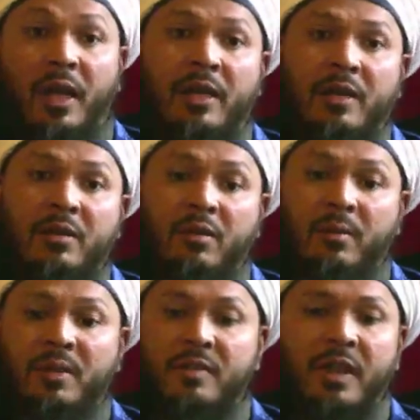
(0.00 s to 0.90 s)
Later,
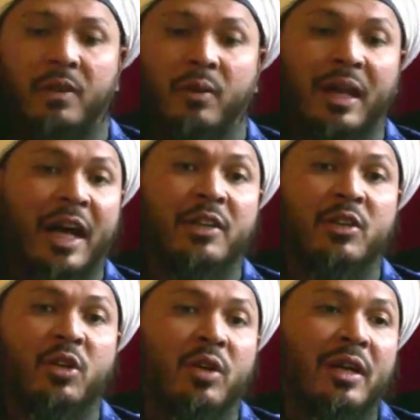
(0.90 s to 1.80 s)
the woman saying, well,
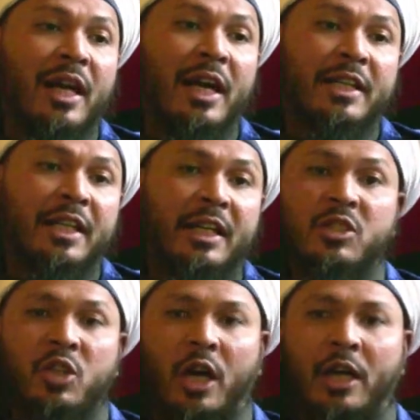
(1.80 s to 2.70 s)
I don't like it, he's
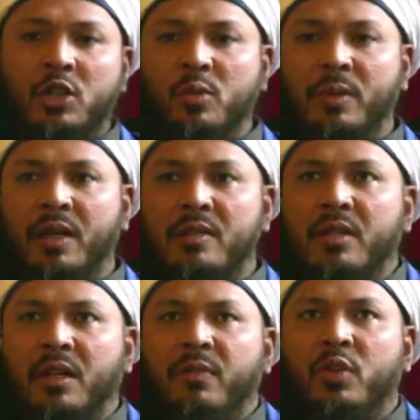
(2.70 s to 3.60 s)
talking to me. I say,
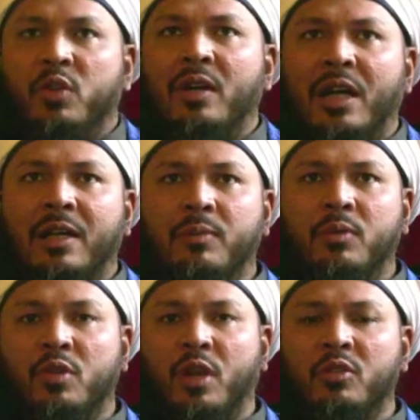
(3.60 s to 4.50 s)
if you don't like him to
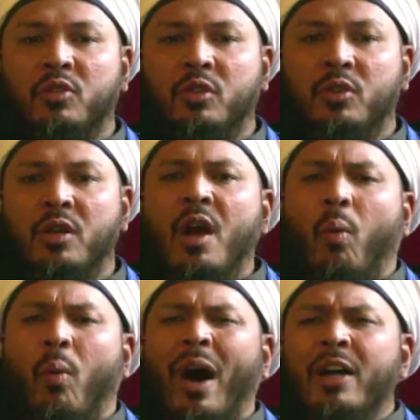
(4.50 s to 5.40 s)
talk to you,
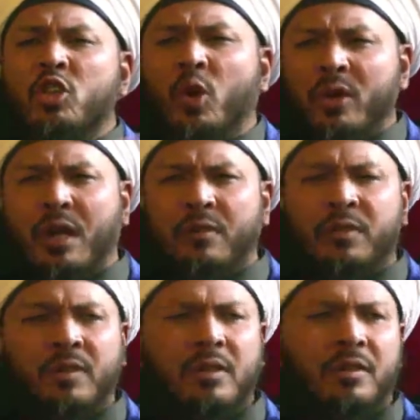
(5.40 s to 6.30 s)
why are you showing
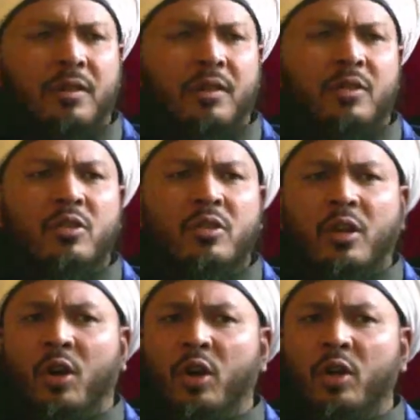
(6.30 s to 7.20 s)
yourself
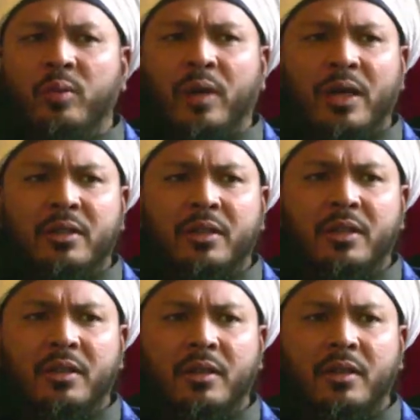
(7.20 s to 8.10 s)
to the whole world?
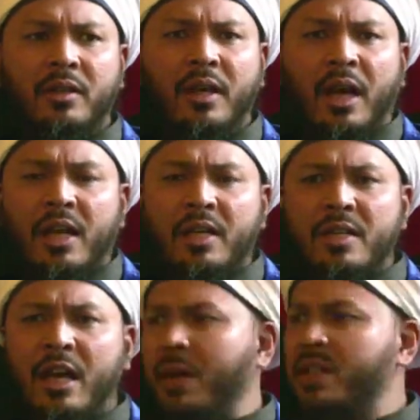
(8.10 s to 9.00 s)
Isn't
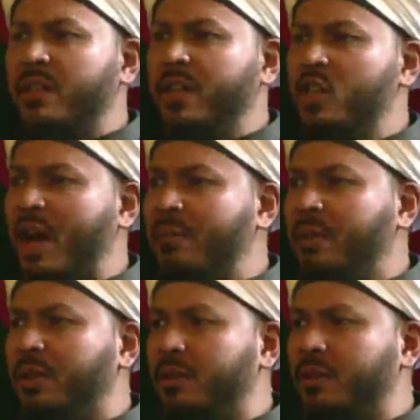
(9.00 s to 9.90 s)
that the purpose of
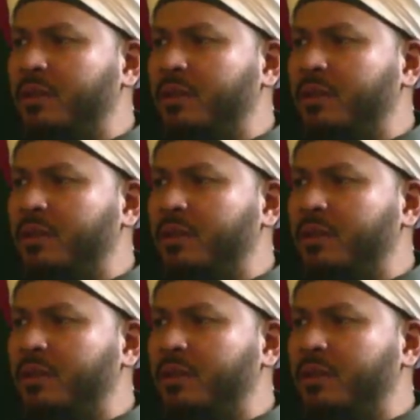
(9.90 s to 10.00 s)
hijab?